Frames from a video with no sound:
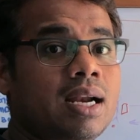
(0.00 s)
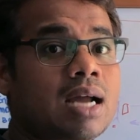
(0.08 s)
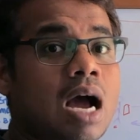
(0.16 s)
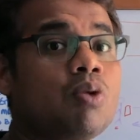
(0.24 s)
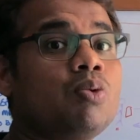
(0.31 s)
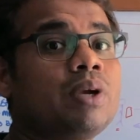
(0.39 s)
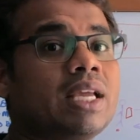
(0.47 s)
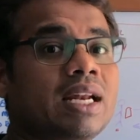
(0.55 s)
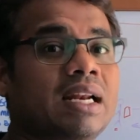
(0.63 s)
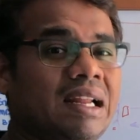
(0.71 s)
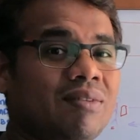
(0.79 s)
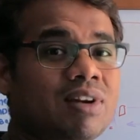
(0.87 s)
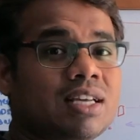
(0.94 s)
how we can
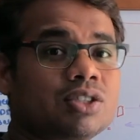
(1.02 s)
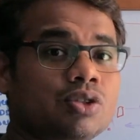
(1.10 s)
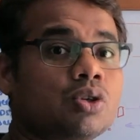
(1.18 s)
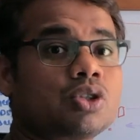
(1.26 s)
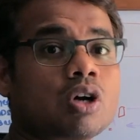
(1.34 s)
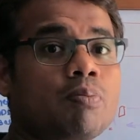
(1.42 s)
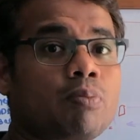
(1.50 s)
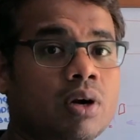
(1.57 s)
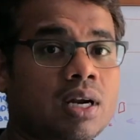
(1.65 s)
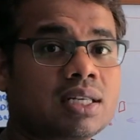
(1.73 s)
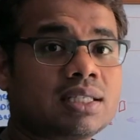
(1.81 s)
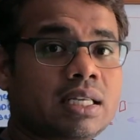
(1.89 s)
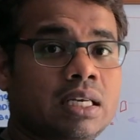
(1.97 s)
leverage those
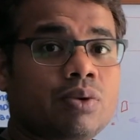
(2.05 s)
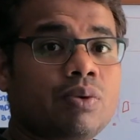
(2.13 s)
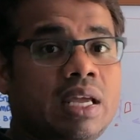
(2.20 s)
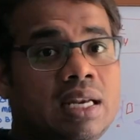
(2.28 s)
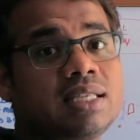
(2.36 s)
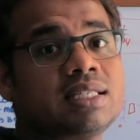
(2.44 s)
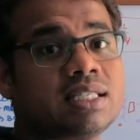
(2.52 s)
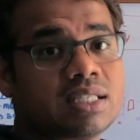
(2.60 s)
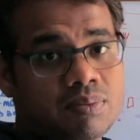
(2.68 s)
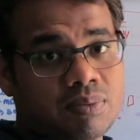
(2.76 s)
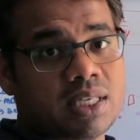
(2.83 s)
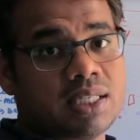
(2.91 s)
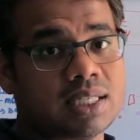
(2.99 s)
components into any
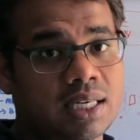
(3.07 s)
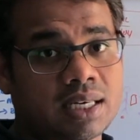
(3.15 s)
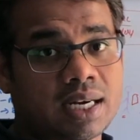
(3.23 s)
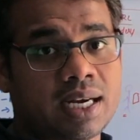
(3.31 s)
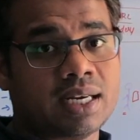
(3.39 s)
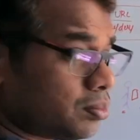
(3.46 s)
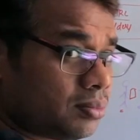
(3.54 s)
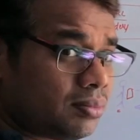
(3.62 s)
system design, right?